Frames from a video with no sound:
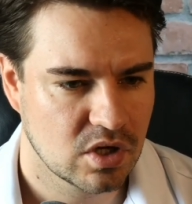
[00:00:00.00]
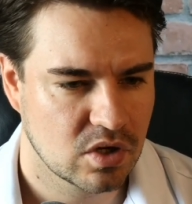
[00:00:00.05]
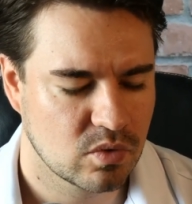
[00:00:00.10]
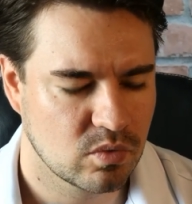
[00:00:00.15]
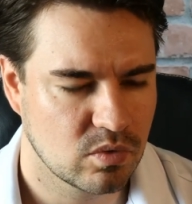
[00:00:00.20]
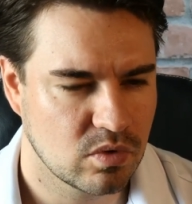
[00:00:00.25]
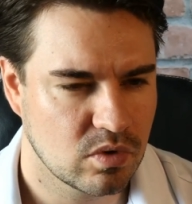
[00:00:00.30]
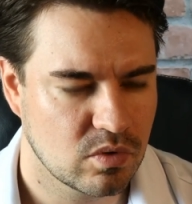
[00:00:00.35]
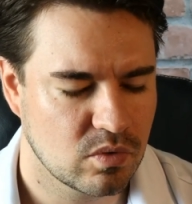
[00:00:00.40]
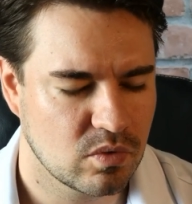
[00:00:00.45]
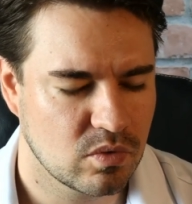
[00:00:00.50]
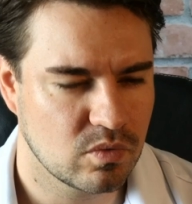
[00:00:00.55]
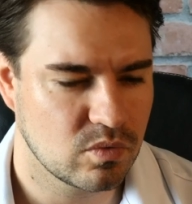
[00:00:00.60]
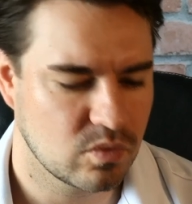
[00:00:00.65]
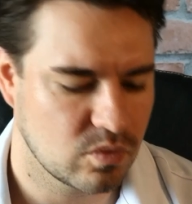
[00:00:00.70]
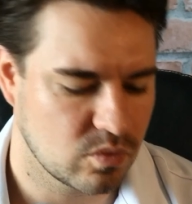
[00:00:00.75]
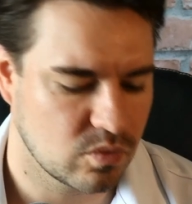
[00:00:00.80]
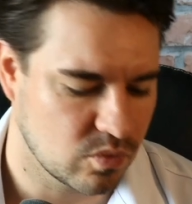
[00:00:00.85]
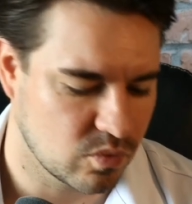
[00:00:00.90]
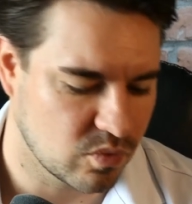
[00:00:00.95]

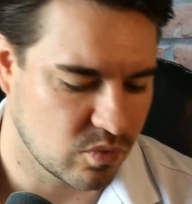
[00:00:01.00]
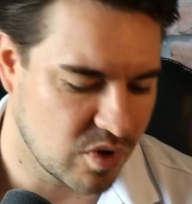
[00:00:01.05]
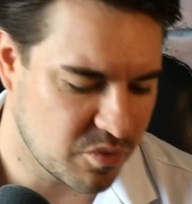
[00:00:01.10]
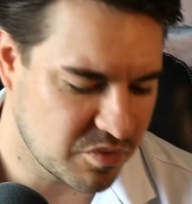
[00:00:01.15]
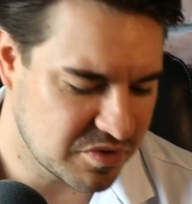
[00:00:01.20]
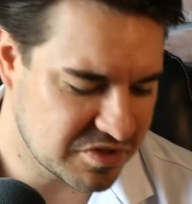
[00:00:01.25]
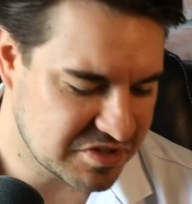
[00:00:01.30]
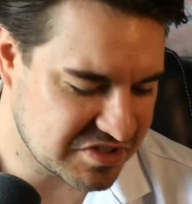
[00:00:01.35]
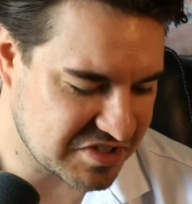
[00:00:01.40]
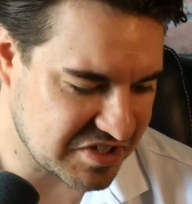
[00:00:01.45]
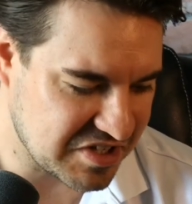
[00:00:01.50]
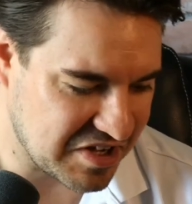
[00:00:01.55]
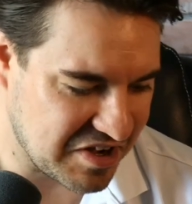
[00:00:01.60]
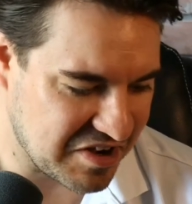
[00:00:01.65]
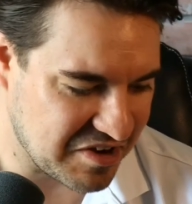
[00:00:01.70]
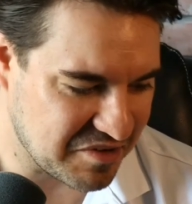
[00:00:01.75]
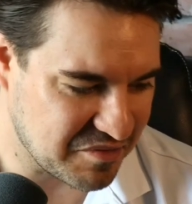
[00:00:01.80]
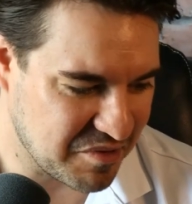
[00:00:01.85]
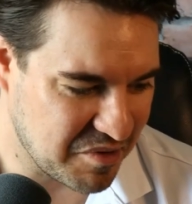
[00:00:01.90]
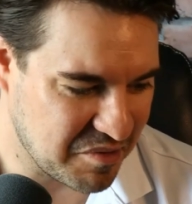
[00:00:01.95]
What were
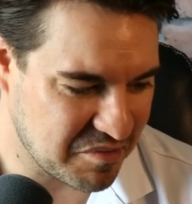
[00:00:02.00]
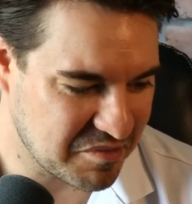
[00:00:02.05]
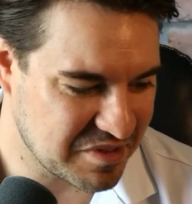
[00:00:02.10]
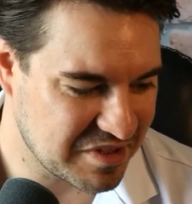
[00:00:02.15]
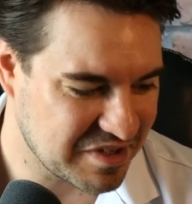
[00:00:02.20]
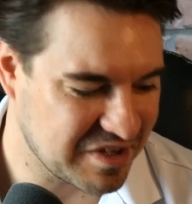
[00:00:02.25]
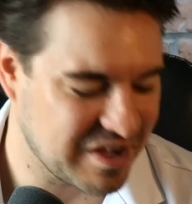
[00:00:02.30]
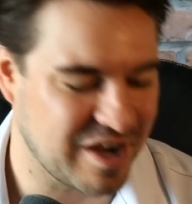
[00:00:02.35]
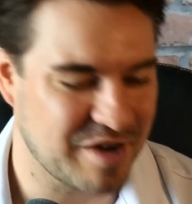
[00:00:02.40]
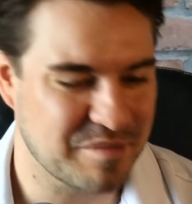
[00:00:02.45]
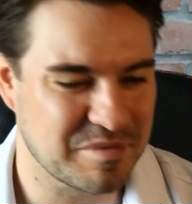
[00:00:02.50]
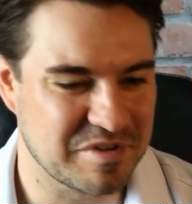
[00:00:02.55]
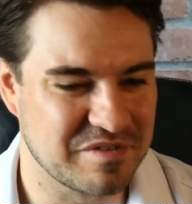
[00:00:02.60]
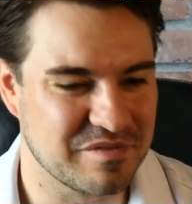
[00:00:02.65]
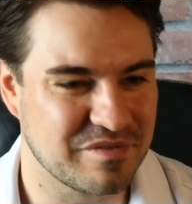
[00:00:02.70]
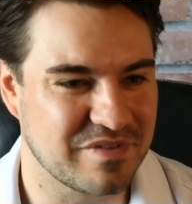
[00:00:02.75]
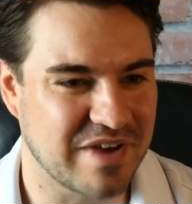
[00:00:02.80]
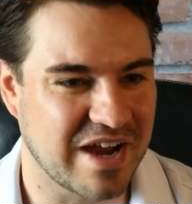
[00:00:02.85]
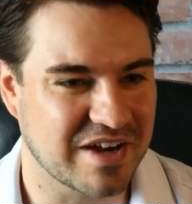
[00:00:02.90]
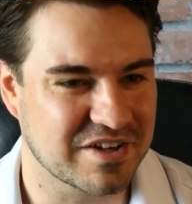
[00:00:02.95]
the common
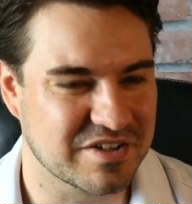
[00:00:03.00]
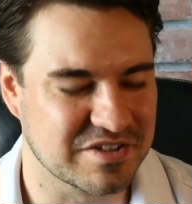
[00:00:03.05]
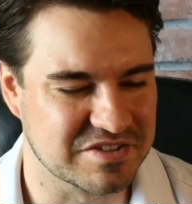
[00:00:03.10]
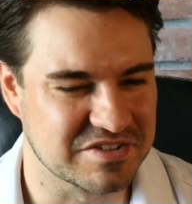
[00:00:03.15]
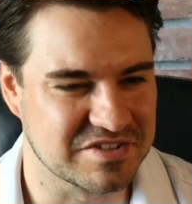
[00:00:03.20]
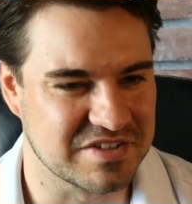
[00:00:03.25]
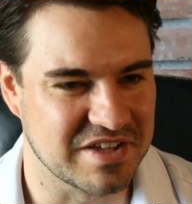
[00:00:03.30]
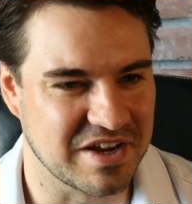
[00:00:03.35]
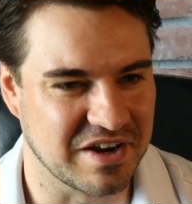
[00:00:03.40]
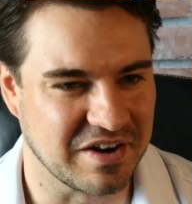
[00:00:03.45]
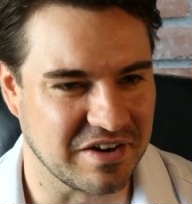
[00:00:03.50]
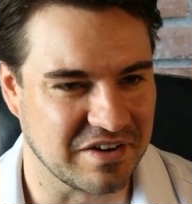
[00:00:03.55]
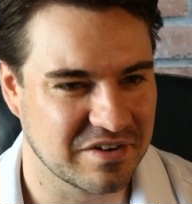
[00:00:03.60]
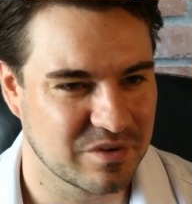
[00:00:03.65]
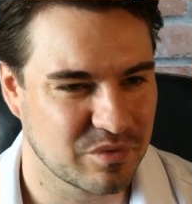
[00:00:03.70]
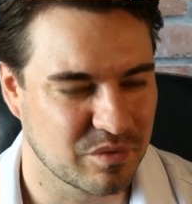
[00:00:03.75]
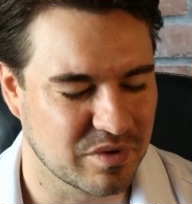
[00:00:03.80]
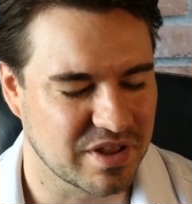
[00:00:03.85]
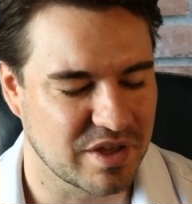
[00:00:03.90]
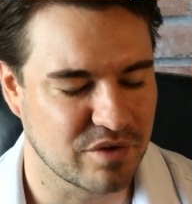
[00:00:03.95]
factors there?
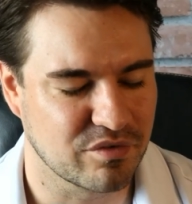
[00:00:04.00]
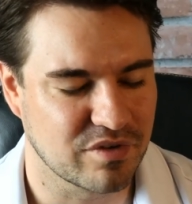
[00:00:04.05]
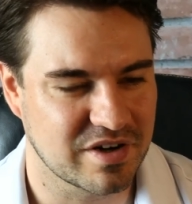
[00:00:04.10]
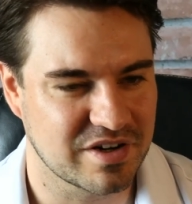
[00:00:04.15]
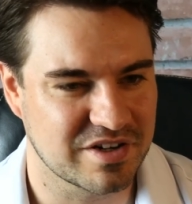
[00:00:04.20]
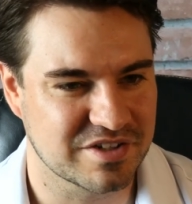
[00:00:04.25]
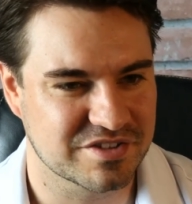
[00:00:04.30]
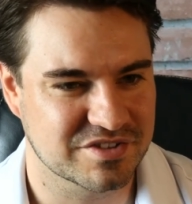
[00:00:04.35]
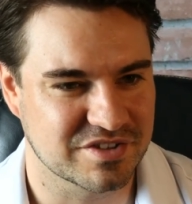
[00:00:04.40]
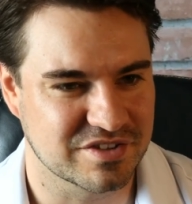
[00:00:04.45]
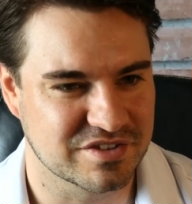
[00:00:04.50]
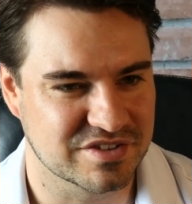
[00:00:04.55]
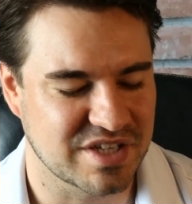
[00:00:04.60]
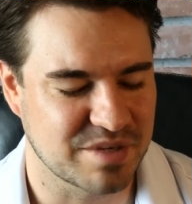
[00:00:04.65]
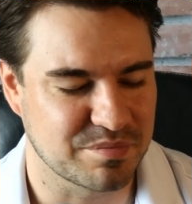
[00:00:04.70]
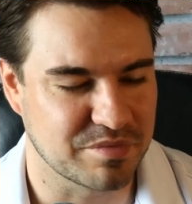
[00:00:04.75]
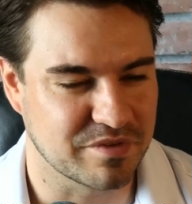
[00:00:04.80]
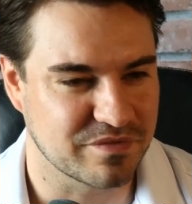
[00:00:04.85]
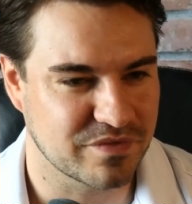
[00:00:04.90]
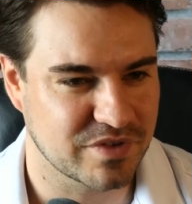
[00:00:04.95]
Were they running a certain
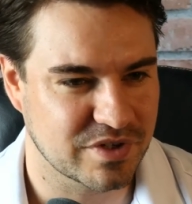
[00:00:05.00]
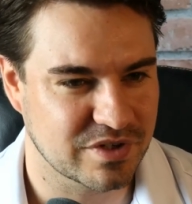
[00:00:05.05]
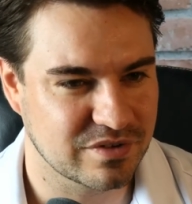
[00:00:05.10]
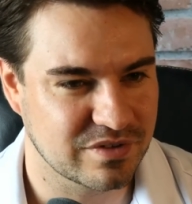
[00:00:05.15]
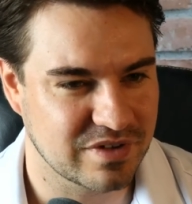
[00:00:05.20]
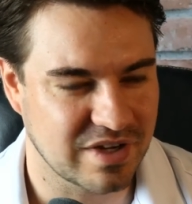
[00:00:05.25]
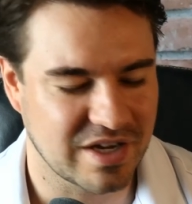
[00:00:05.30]
type of funnel?